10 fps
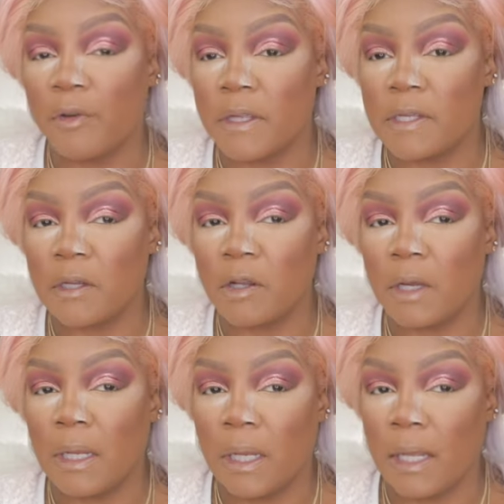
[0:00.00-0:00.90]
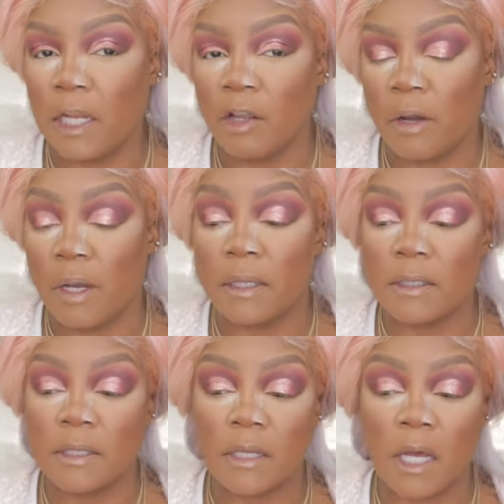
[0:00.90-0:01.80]
this look, lining your eyes
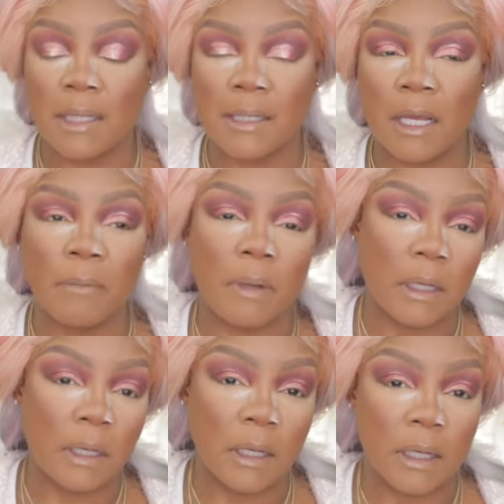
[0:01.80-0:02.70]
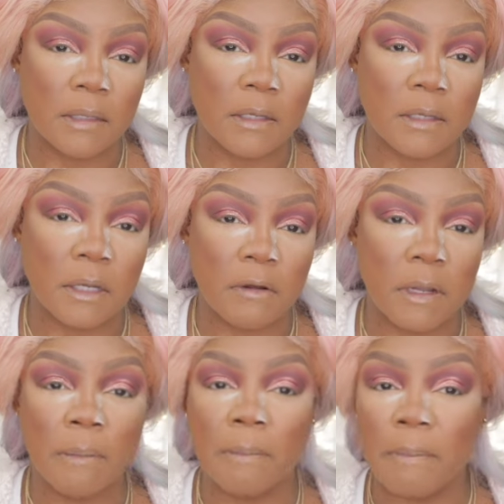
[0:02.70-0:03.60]
is not completely
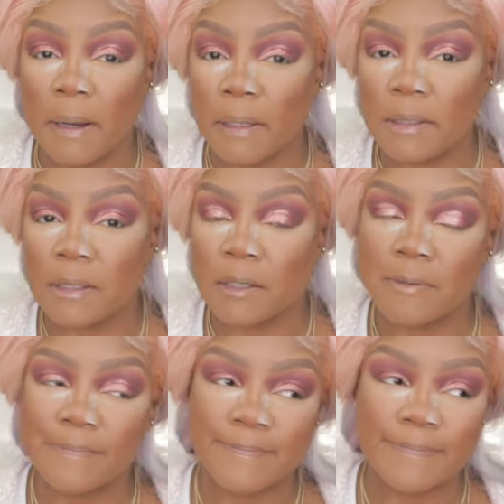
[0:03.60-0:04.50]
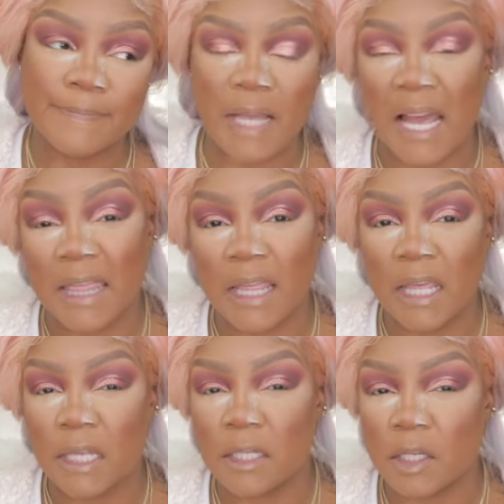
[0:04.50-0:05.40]
necessary, but I
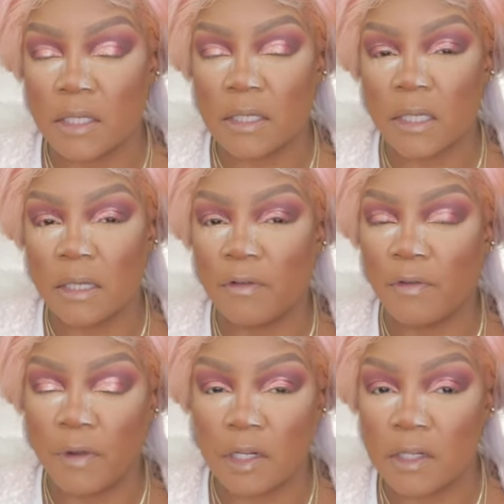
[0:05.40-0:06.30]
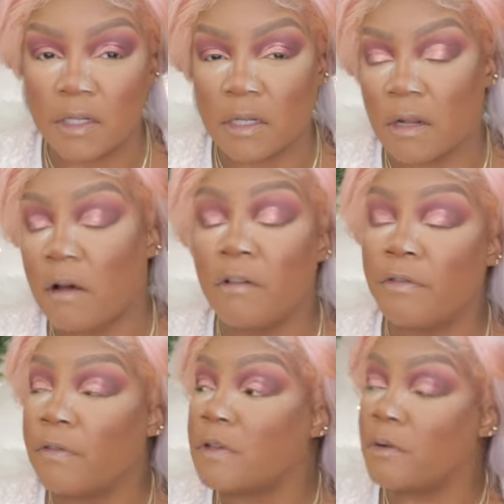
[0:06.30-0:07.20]
think it just finishes it
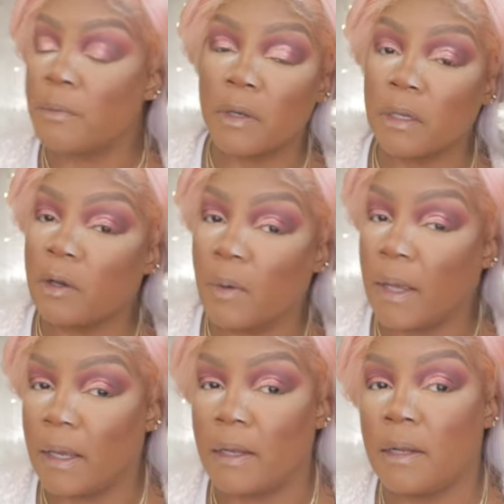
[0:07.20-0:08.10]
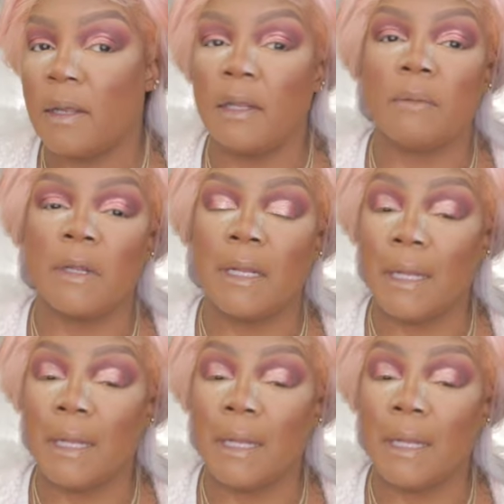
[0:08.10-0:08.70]
off. So I'm gonna go ahead, I'm gonna